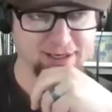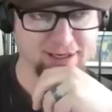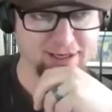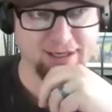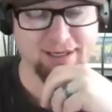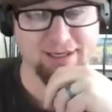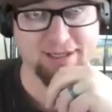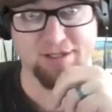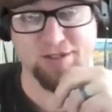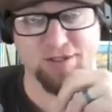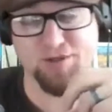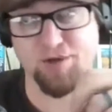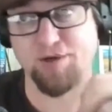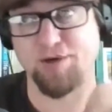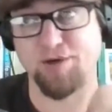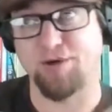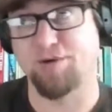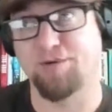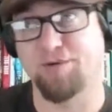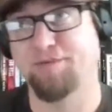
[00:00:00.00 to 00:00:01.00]
it's
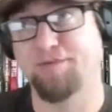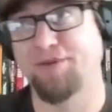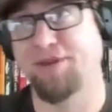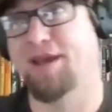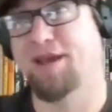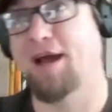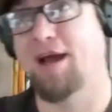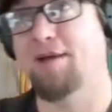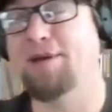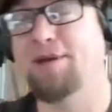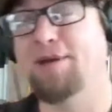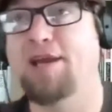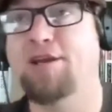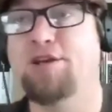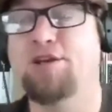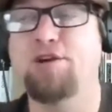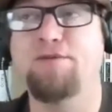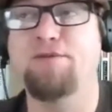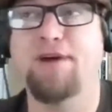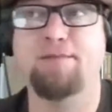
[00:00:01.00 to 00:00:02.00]
true. I mean, and
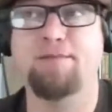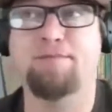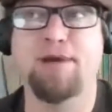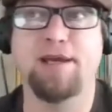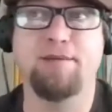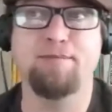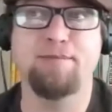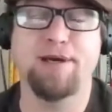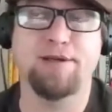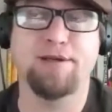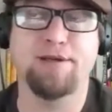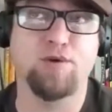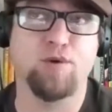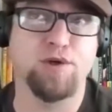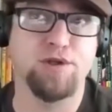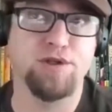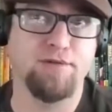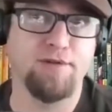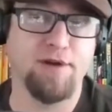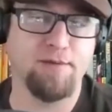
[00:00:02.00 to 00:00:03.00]
you've had many
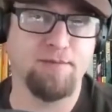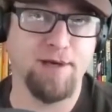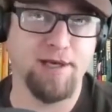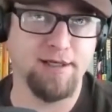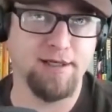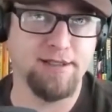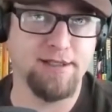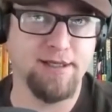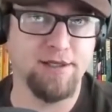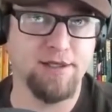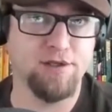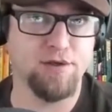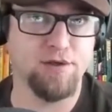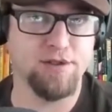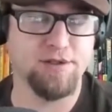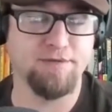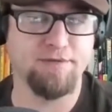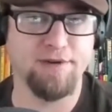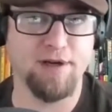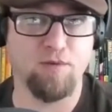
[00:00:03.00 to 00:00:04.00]
mentors, you've had many
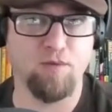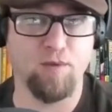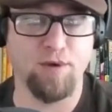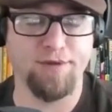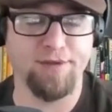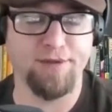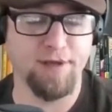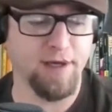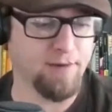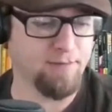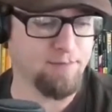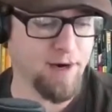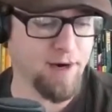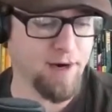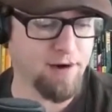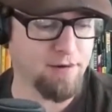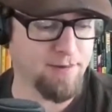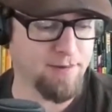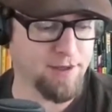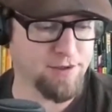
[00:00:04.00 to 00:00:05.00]
teachers. In fact, one thing I
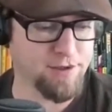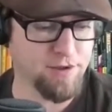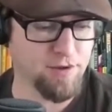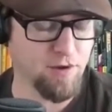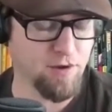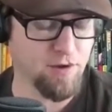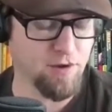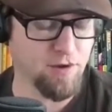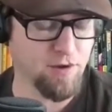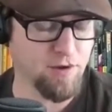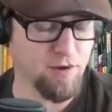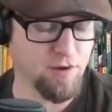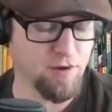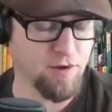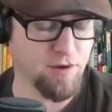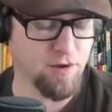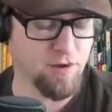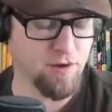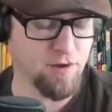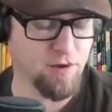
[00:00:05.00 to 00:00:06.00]
admire about you,
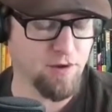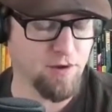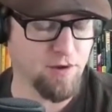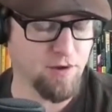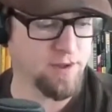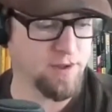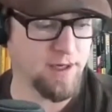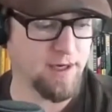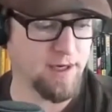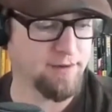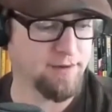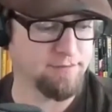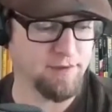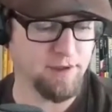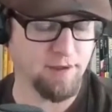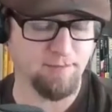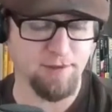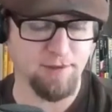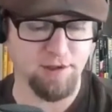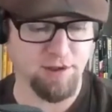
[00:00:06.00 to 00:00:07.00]
Owen, is that
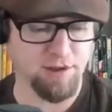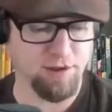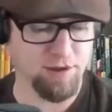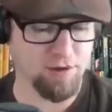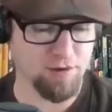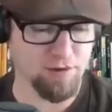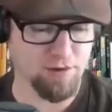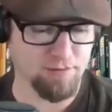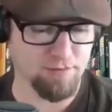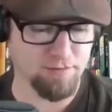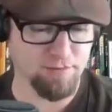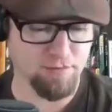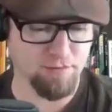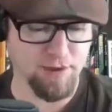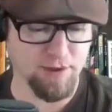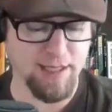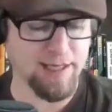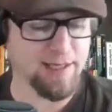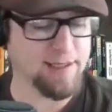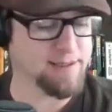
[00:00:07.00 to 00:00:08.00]
you're
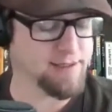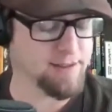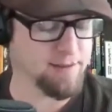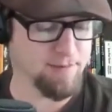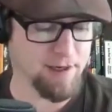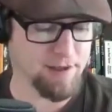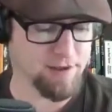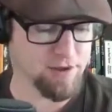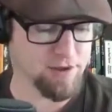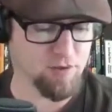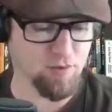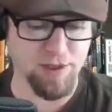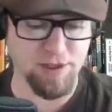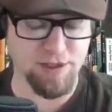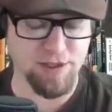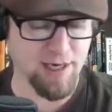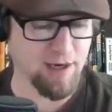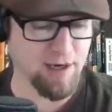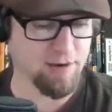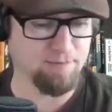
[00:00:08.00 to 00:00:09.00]
relentless about just
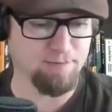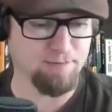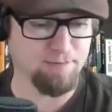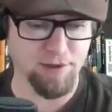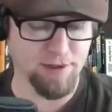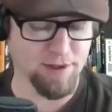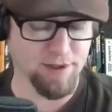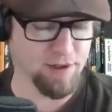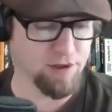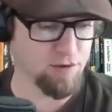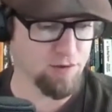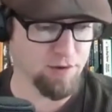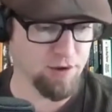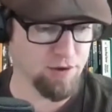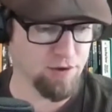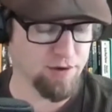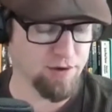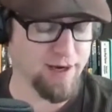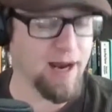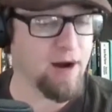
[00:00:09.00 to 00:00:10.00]
reaching out and building
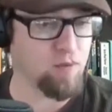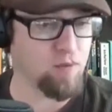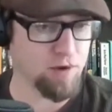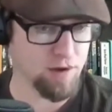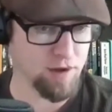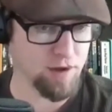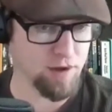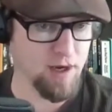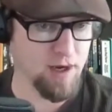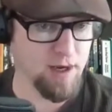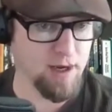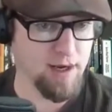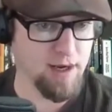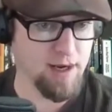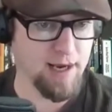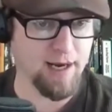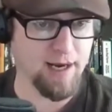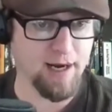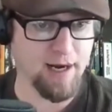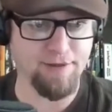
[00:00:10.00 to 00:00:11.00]
your network.
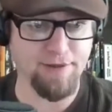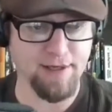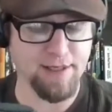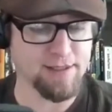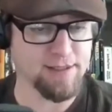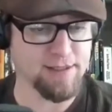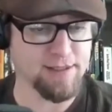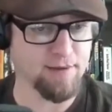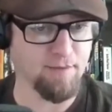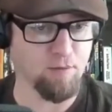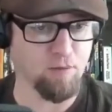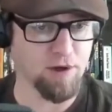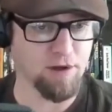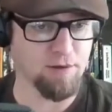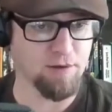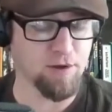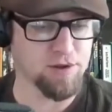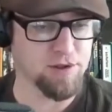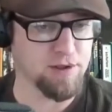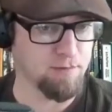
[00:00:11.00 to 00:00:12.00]
And I think it's one of
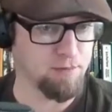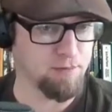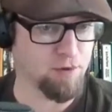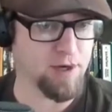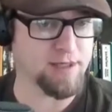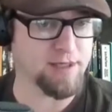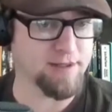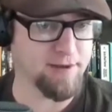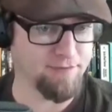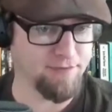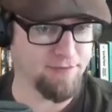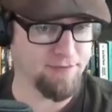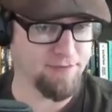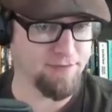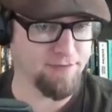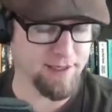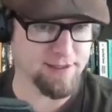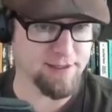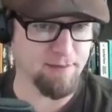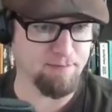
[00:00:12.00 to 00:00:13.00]
the most impressive
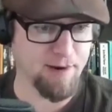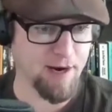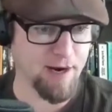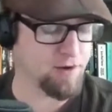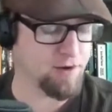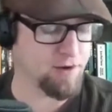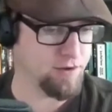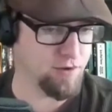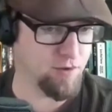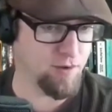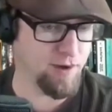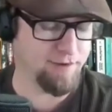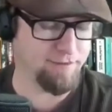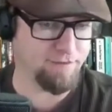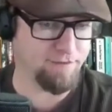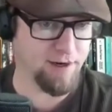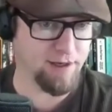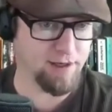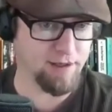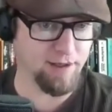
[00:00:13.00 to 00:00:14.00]
things about you,
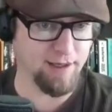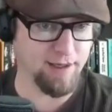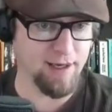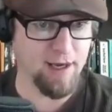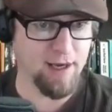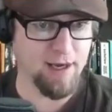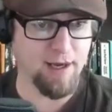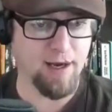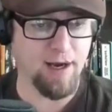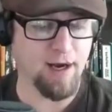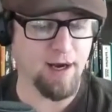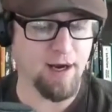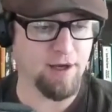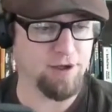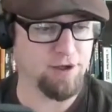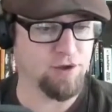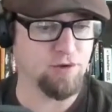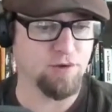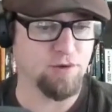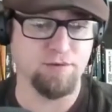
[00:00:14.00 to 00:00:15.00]
quite frankly.
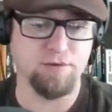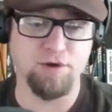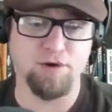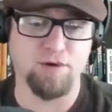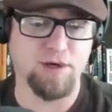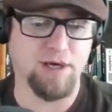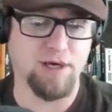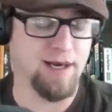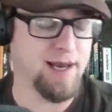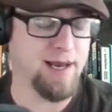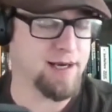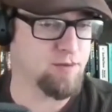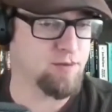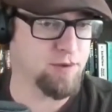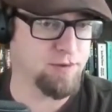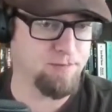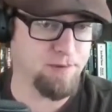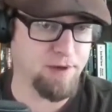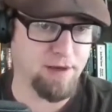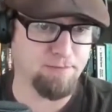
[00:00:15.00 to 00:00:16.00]
You'll connect
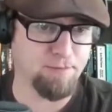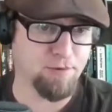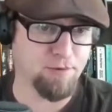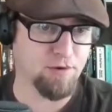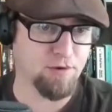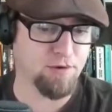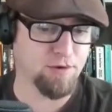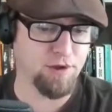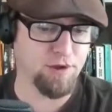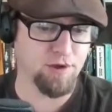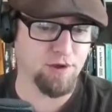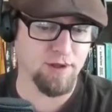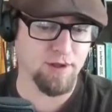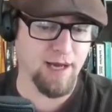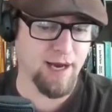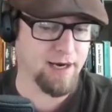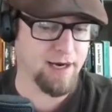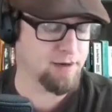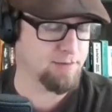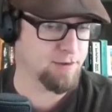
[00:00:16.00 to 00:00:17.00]
with people, you're
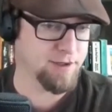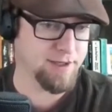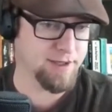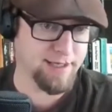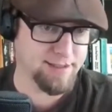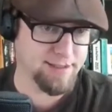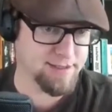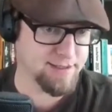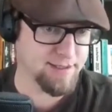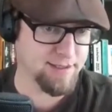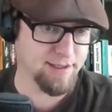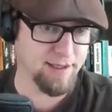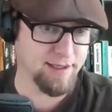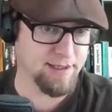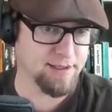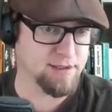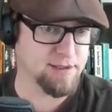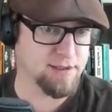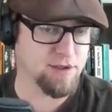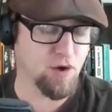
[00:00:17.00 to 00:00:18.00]
likable instantly.
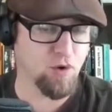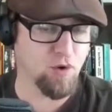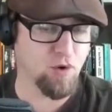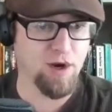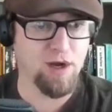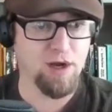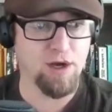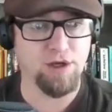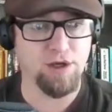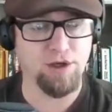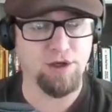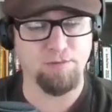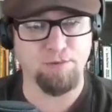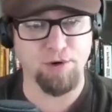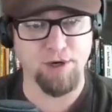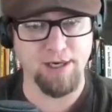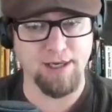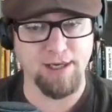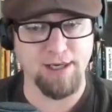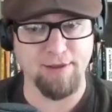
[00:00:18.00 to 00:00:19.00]
And so you're
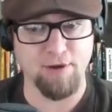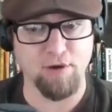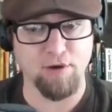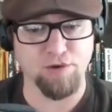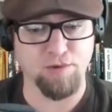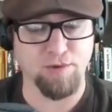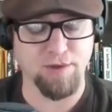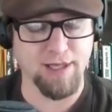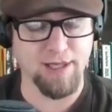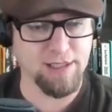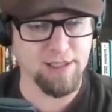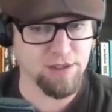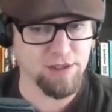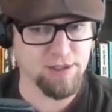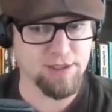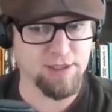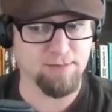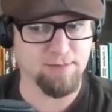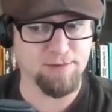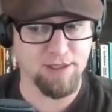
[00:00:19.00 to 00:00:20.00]
bringing those
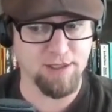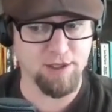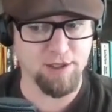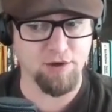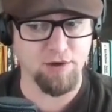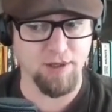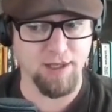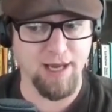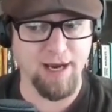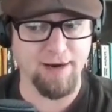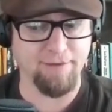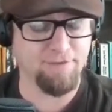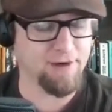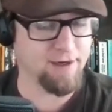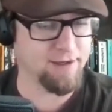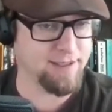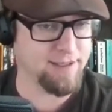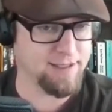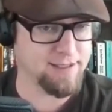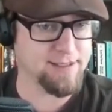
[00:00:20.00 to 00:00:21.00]
relationships into your life. And
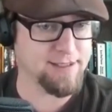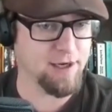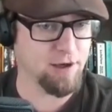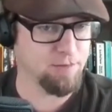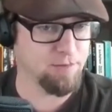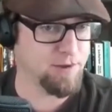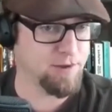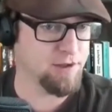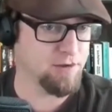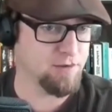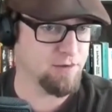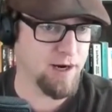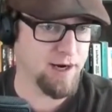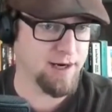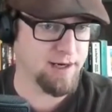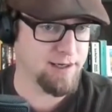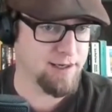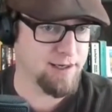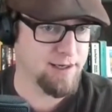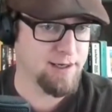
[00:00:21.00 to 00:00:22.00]
I think it's helping you,
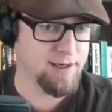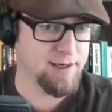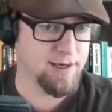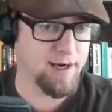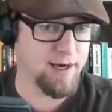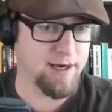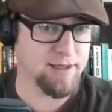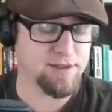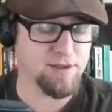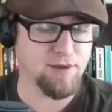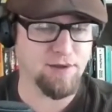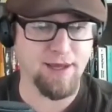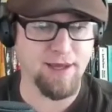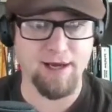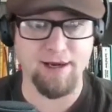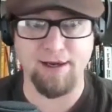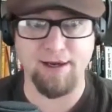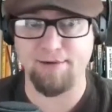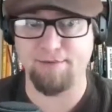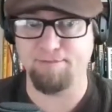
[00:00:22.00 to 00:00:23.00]
right? So
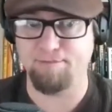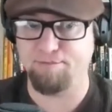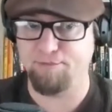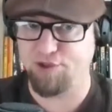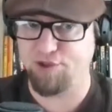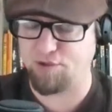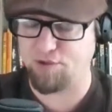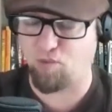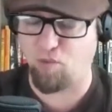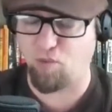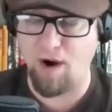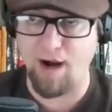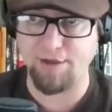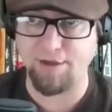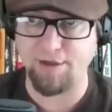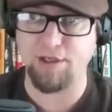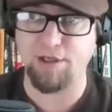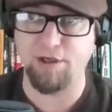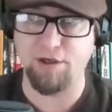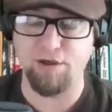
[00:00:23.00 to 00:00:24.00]
that just
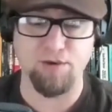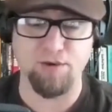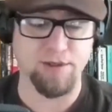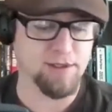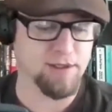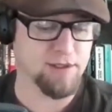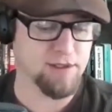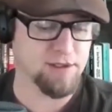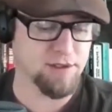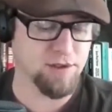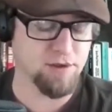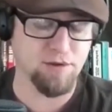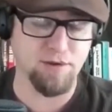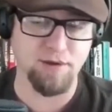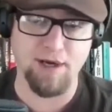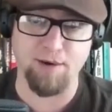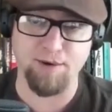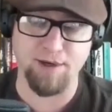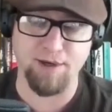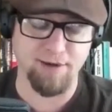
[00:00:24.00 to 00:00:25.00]
watching you as a student,
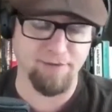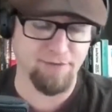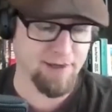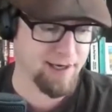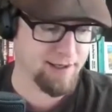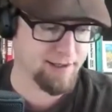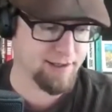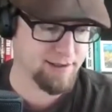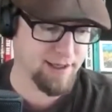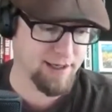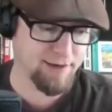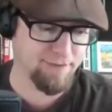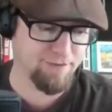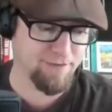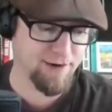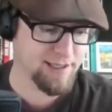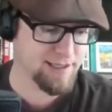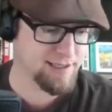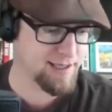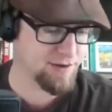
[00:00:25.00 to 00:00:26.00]
I would give that
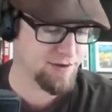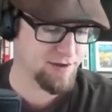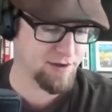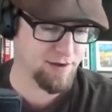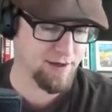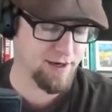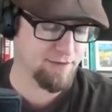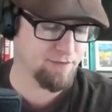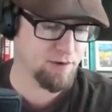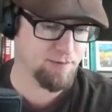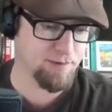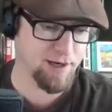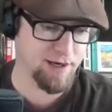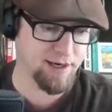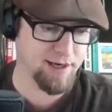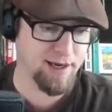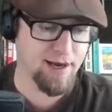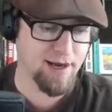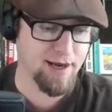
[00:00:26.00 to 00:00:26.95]
advice out there to everybody.